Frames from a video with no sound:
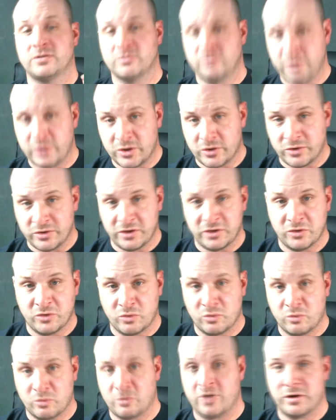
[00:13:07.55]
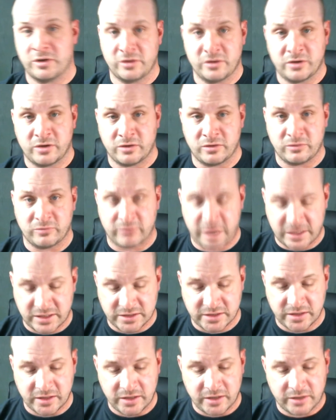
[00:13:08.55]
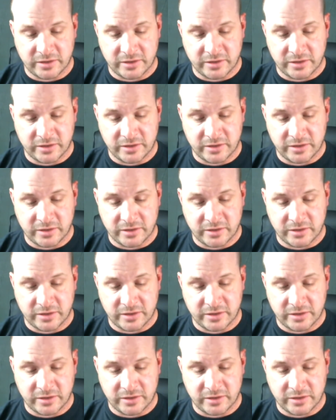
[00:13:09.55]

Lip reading: We don't need the water. You know the rest.